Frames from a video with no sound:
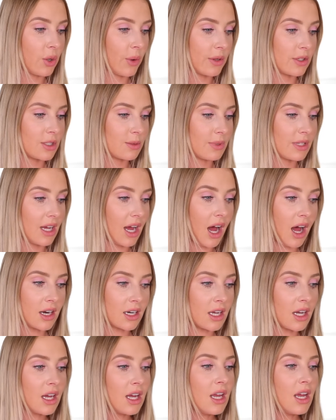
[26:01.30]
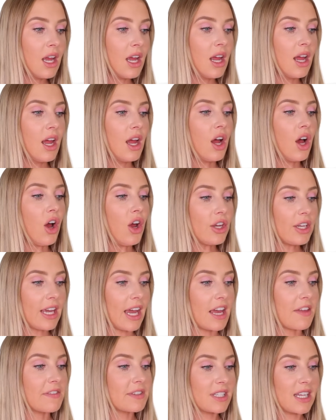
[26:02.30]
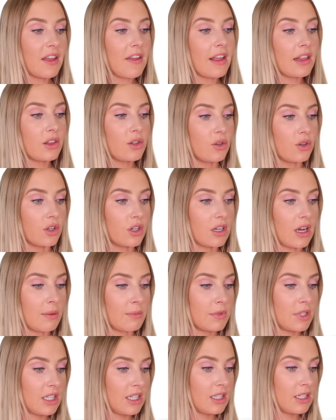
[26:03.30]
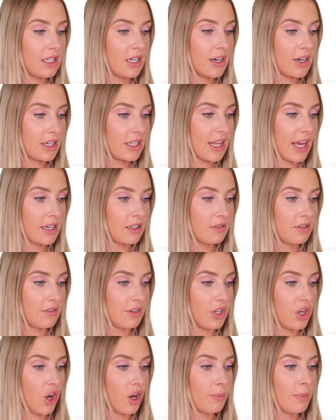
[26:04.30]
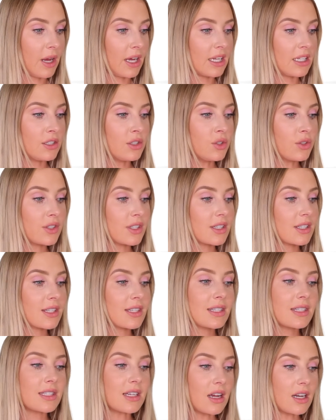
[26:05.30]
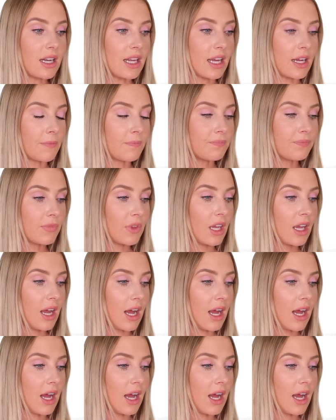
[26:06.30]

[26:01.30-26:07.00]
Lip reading: going to be harder. Okay, this is how they look. I'm nearing the end of the video, but it looks stunning.